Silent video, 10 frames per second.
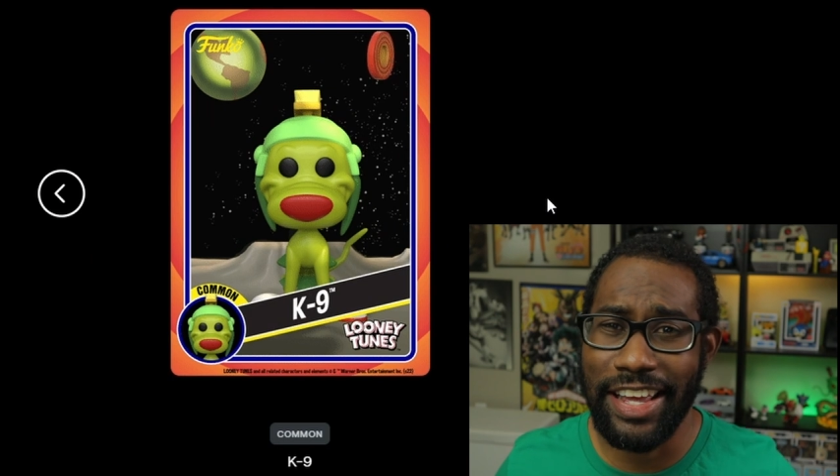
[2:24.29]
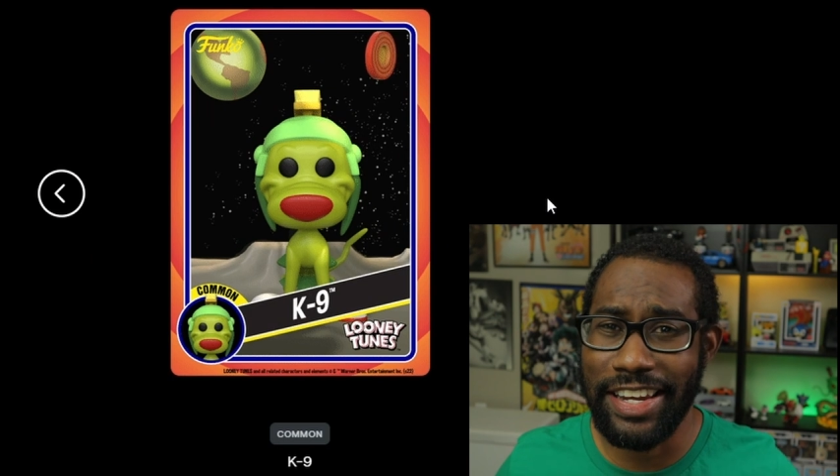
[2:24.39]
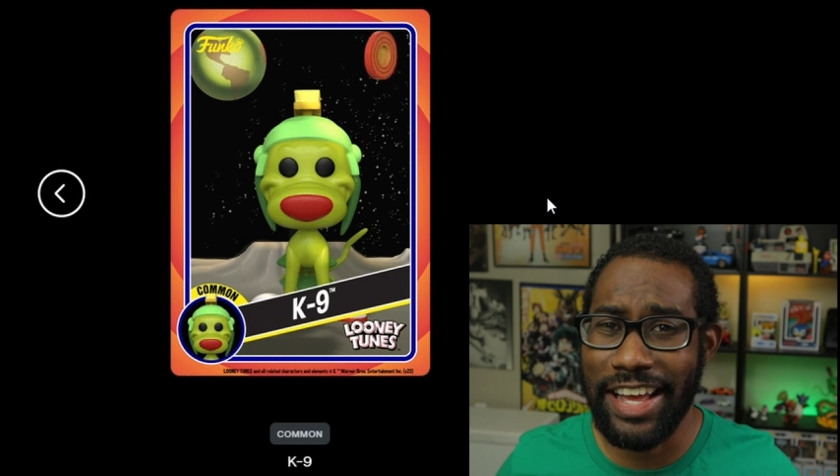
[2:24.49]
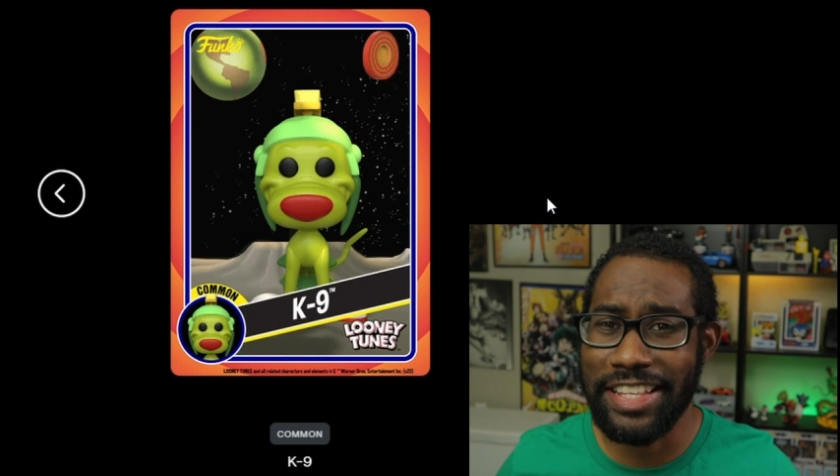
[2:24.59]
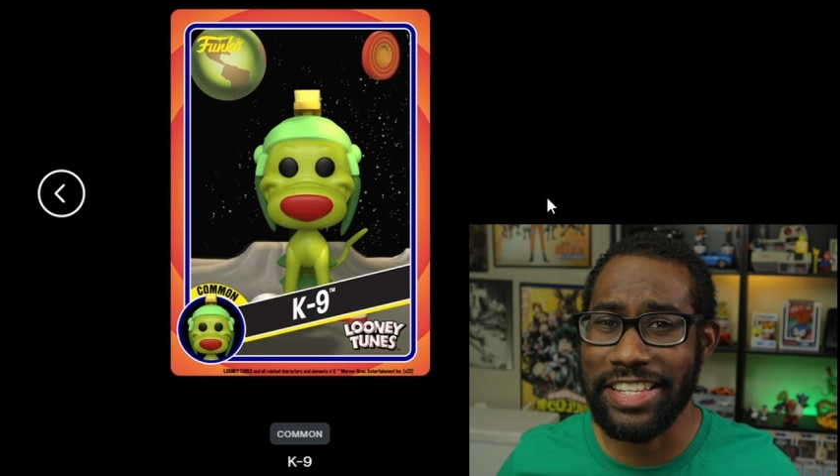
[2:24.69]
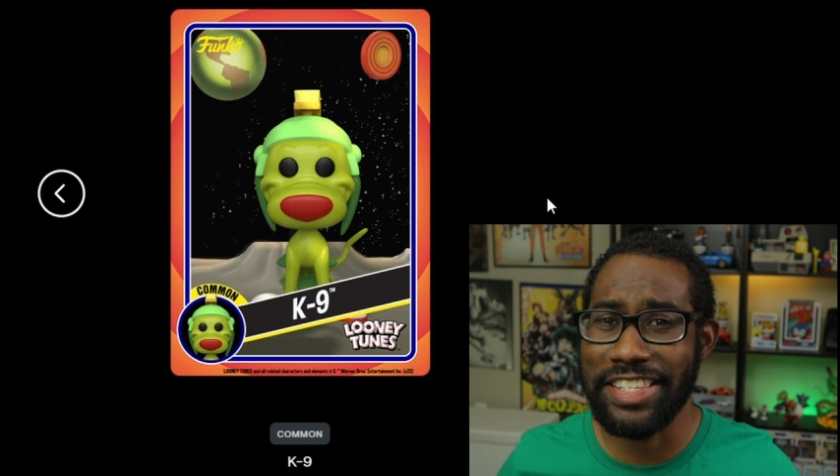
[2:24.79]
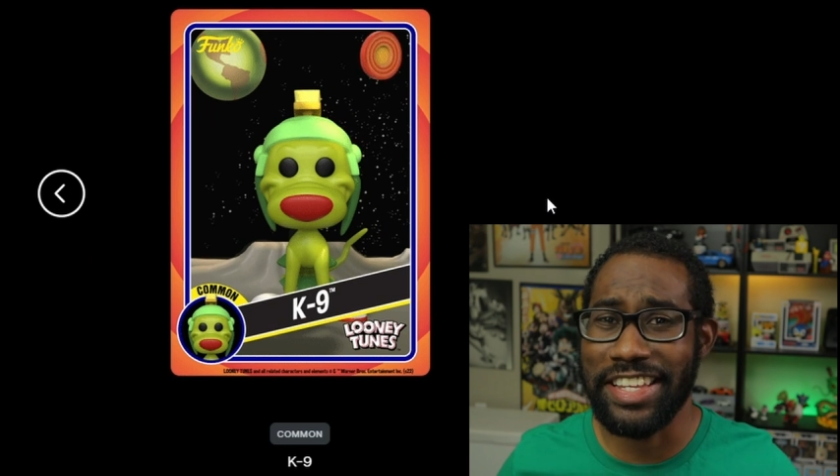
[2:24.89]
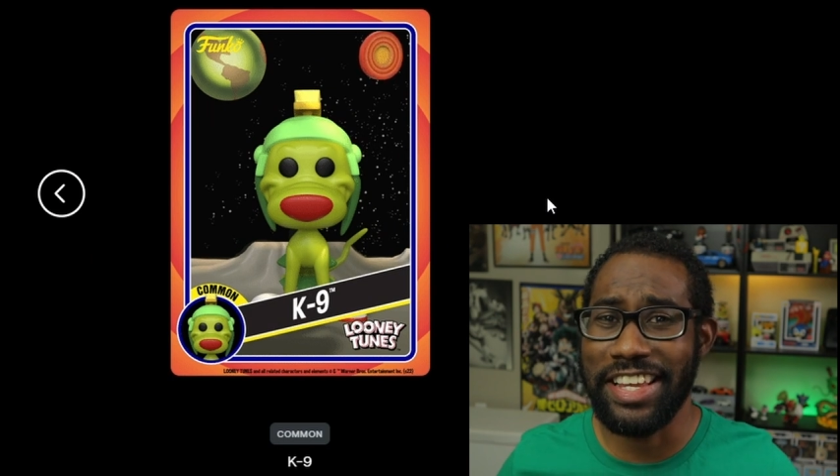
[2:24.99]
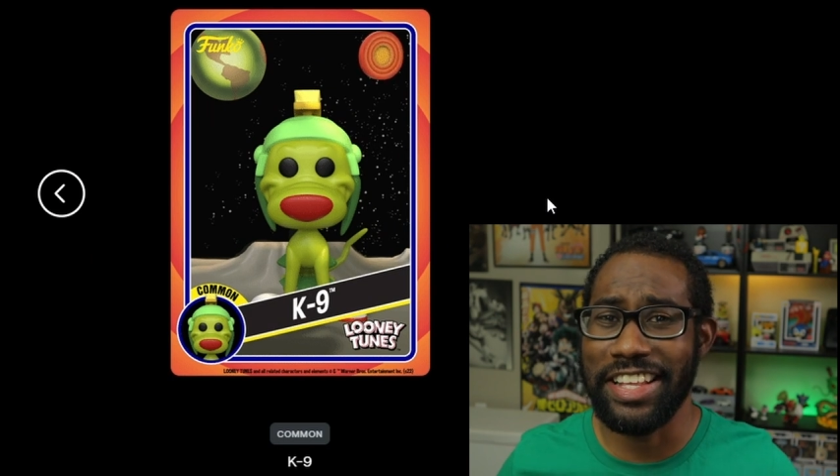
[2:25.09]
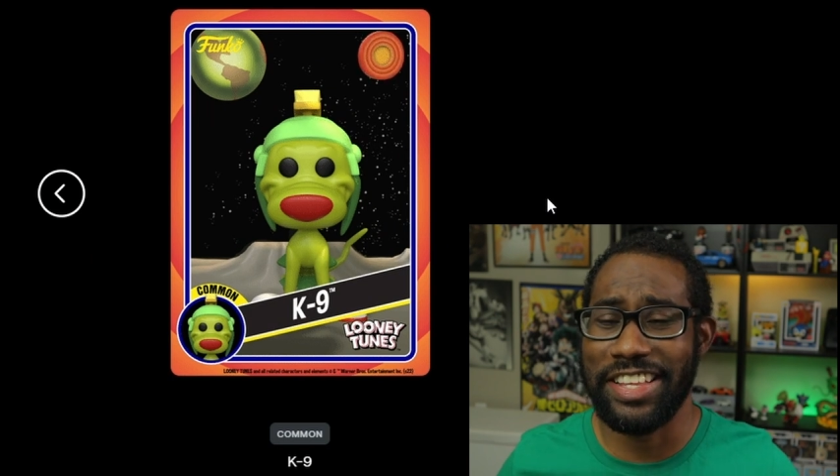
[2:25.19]
and that is
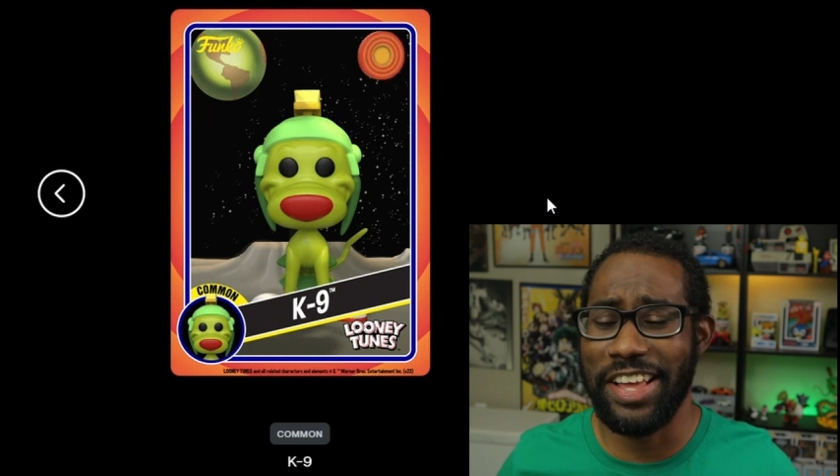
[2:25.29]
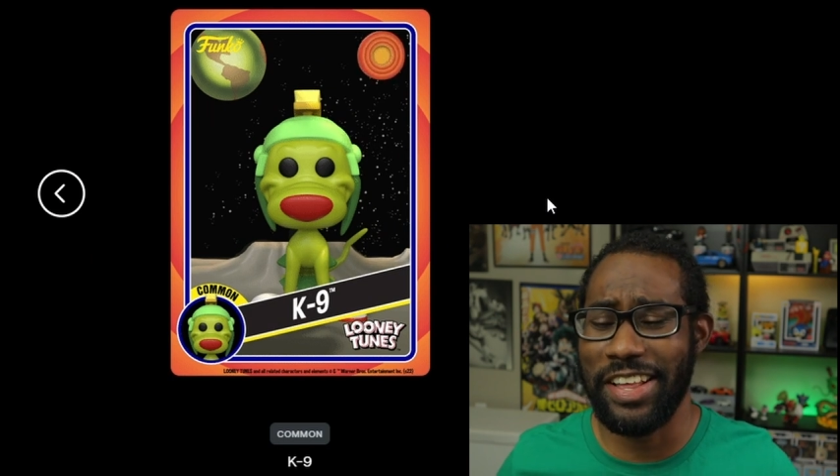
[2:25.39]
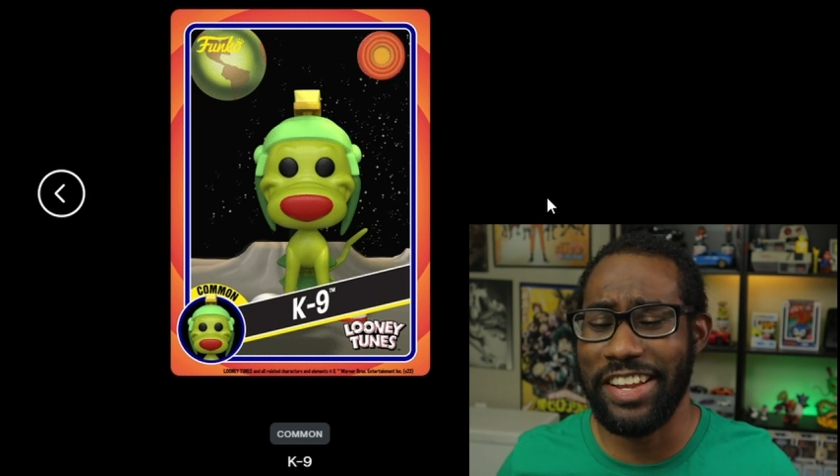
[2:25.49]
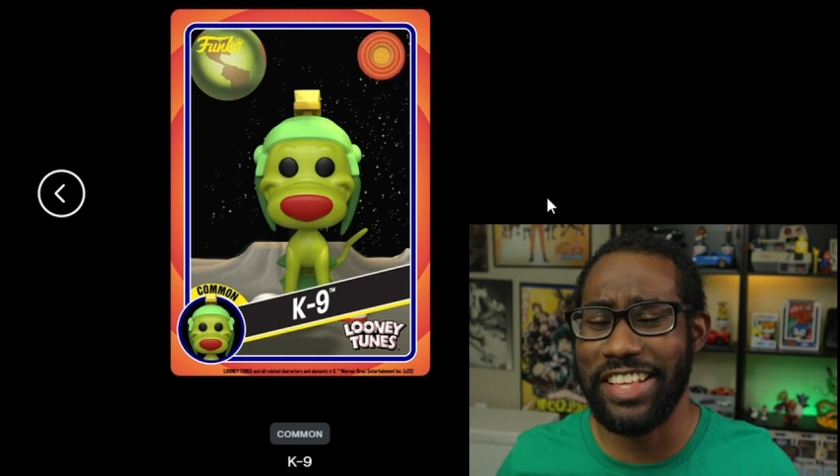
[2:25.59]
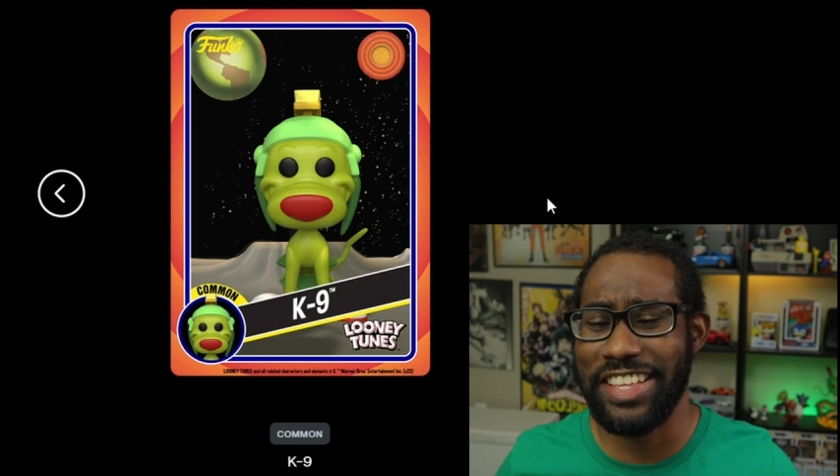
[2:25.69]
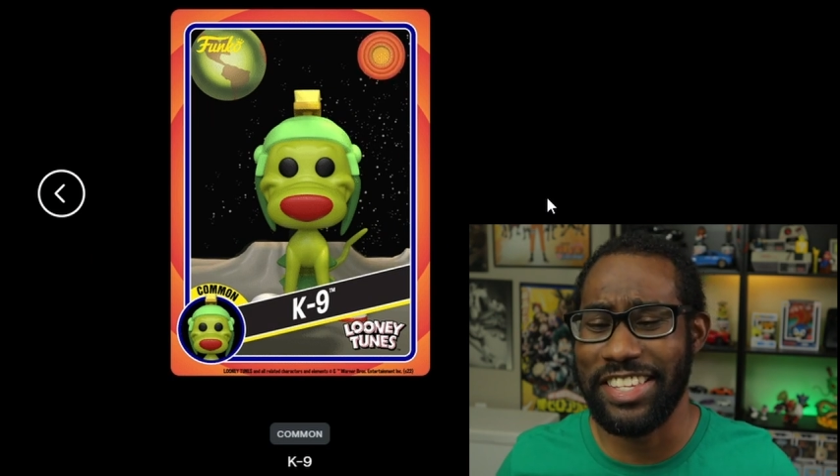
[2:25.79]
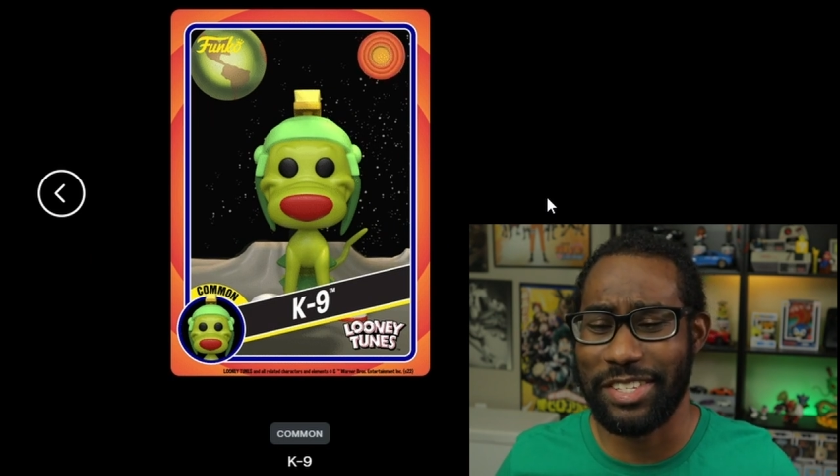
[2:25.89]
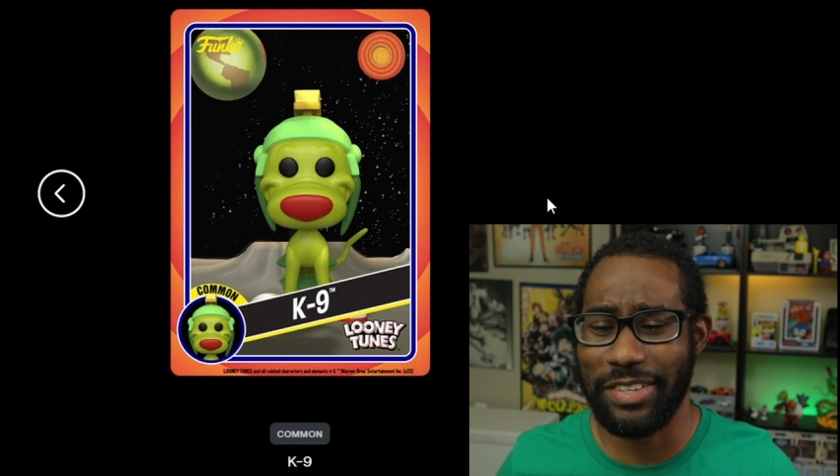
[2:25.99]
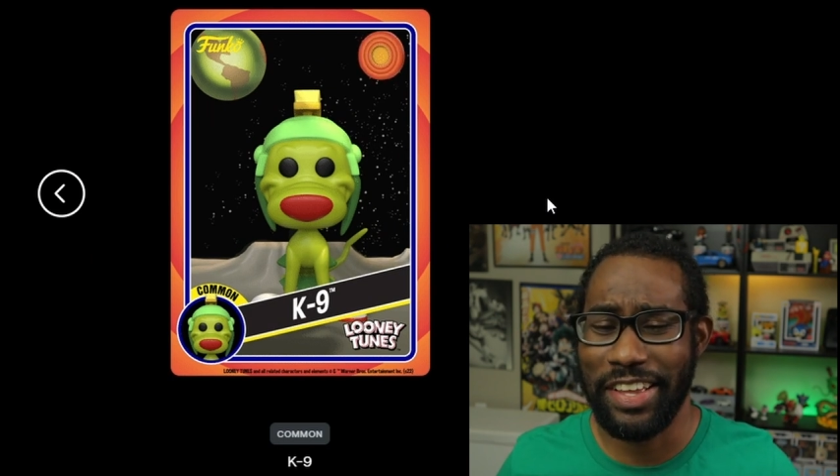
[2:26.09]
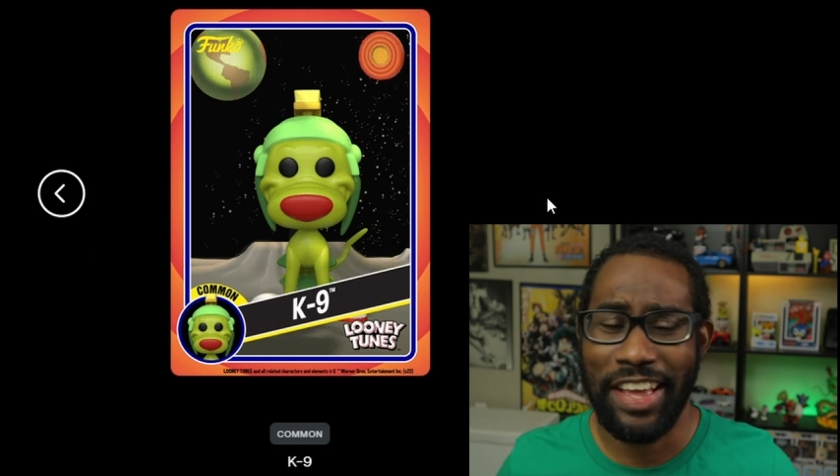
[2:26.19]
it.
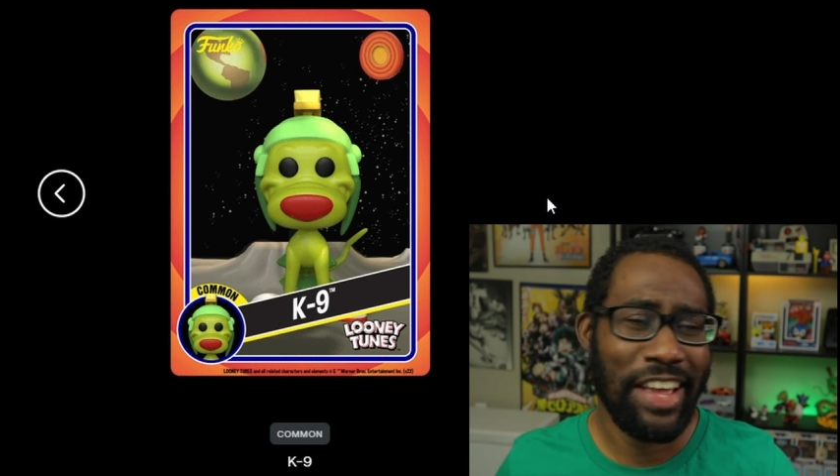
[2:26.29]
this,